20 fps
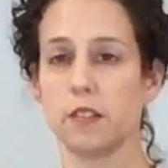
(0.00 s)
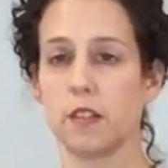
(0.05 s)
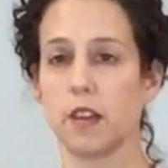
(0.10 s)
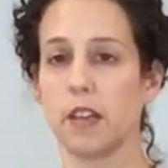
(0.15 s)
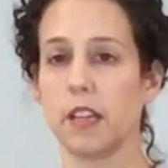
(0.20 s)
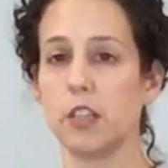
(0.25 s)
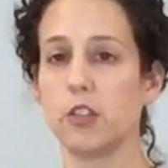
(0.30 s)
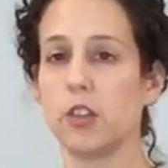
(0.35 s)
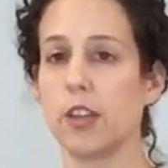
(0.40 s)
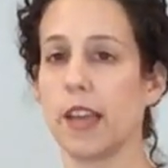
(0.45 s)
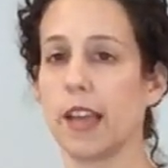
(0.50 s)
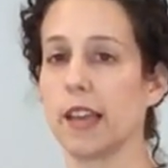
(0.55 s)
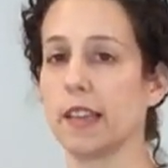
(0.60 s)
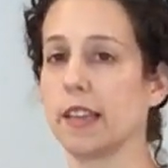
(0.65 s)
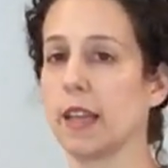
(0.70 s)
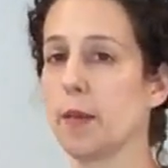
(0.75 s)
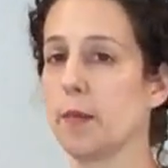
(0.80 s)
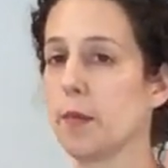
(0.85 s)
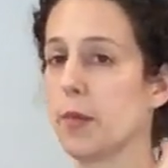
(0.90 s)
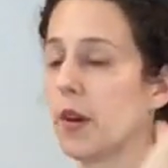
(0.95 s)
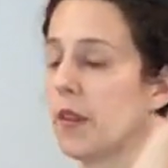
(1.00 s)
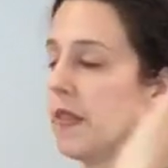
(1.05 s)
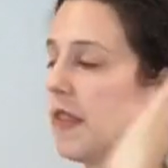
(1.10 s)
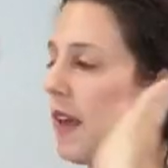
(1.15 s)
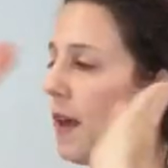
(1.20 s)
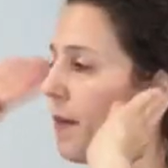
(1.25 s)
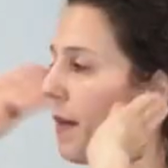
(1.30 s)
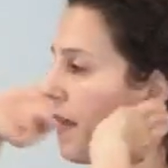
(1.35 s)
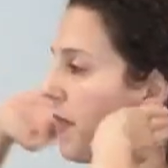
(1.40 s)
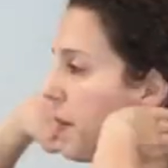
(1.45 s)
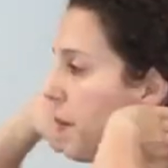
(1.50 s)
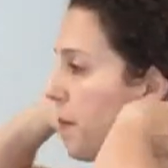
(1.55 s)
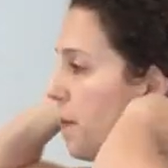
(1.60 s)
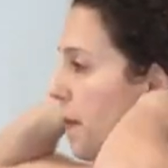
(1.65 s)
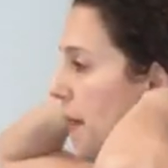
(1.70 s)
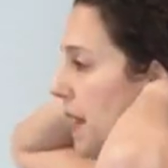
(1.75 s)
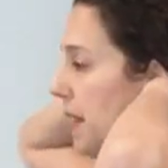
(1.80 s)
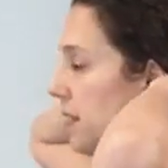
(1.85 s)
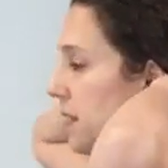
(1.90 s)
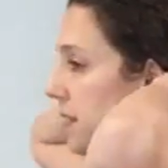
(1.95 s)
on each hand and put them at the
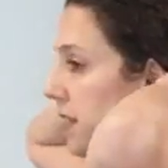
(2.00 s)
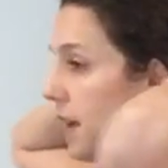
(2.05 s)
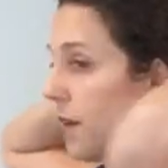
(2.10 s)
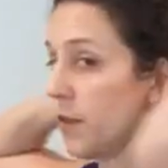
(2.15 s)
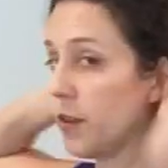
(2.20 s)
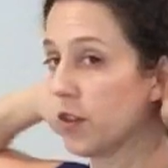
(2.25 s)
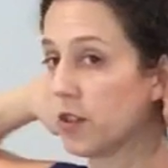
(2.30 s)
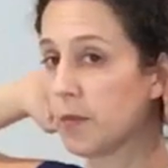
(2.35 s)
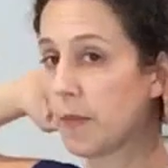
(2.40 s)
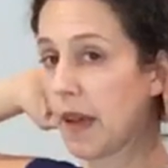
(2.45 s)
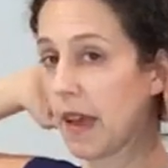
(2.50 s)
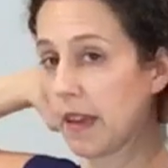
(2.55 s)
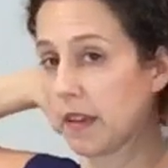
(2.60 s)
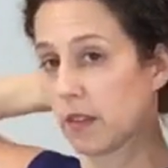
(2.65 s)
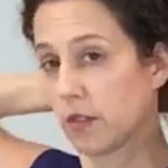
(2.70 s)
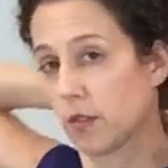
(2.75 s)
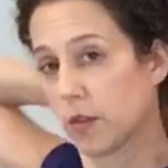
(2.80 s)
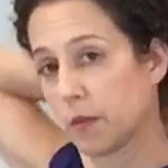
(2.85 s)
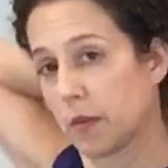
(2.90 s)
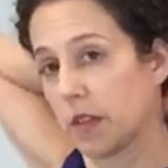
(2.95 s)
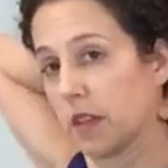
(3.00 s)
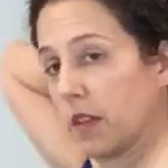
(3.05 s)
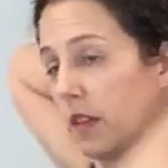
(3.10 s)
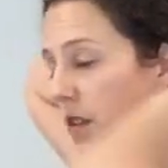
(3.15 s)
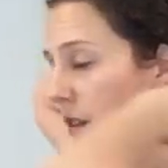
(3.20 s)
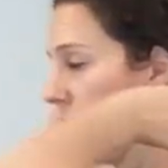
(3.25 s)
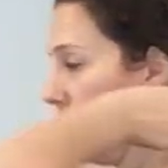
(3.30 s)
base of your spine. So I'm going to